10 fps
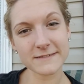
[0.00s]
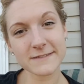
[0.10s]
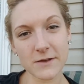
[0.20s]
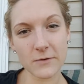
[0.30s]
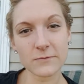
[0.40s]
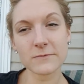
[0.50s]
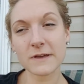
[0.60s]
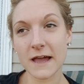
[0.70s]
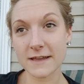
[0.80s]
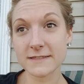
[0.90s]
So
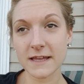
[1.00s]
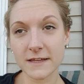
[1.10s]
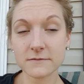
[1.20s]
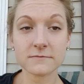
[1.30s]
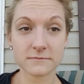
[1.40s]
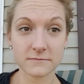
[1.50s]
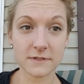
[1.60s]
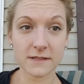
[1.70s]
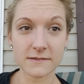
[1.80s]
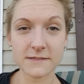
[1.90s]
I stayed,
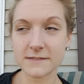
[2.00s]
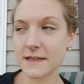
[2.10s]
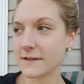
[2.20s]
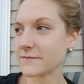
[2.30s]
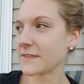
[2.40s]
needless to say.